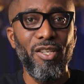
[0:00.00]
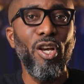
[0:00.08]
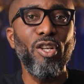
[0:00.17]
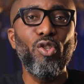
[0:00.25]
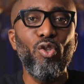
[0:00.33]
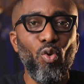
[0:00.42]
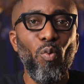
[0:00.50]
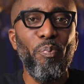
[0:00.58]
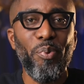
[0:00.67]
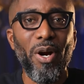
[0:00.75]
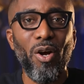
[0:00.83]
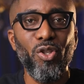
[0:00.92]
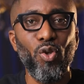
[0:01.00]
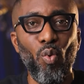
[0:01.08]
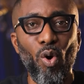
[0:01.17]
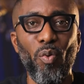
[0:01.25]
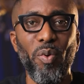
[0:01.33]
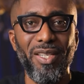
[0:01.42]
You're too proud to
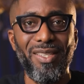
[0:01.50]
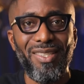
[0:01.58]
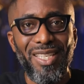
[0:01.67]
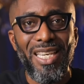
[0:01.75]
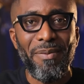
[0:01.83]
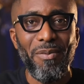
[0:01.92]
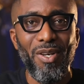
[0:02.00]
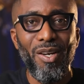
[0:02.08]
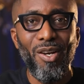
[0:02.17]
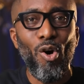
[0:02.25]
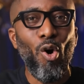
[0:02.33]
work with a team